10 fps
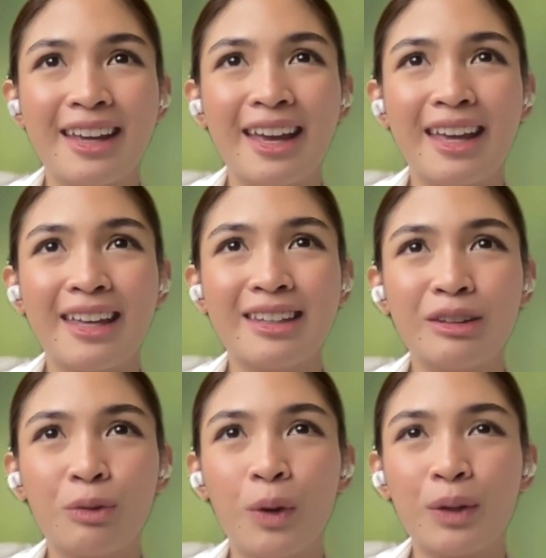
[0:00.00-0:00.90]

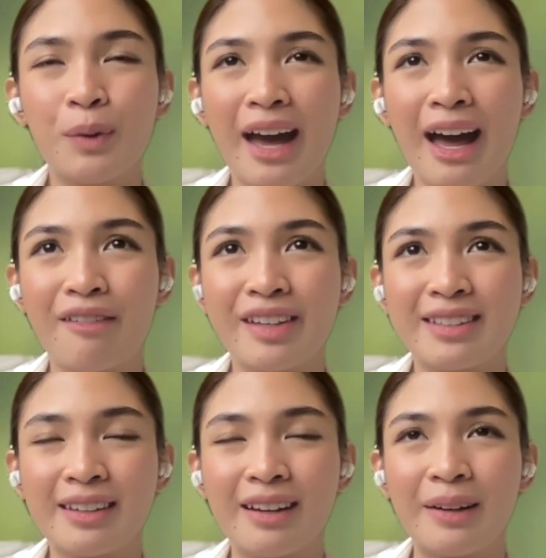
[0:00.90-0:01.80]
And what we have
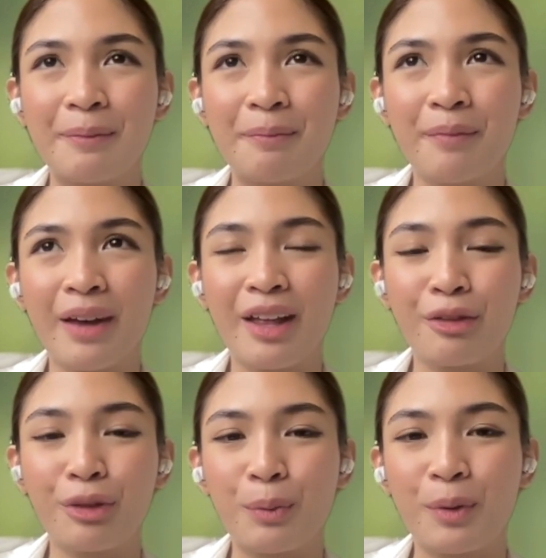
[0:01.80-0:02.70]
is a
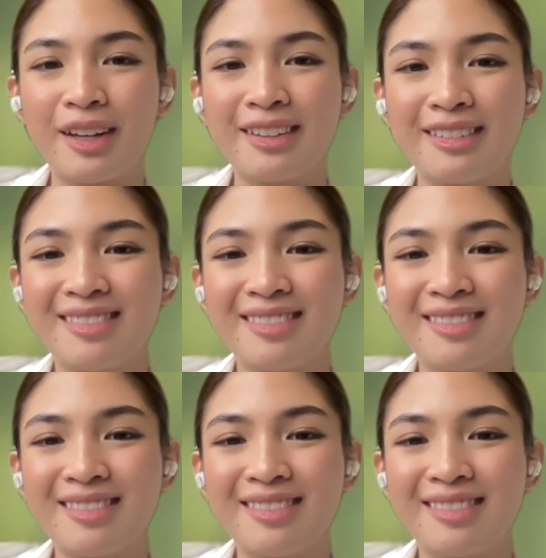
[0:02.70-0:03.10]
healthy one.